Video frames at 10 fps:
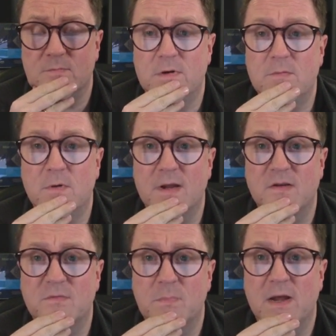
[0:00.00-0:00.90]
we would
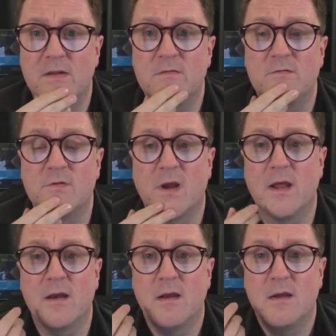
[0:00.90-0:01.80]
expect to
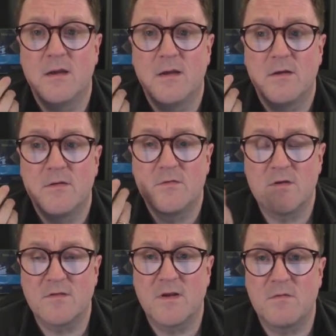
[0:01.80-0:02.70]
get
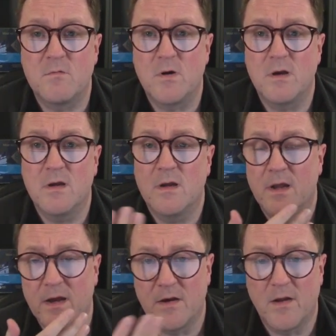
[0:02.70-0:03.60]
just F1
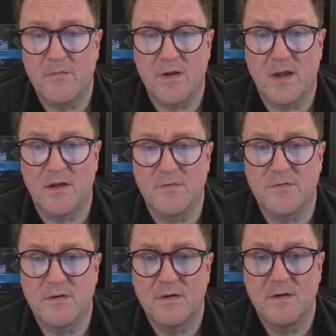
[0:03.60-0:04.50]
and nothing else.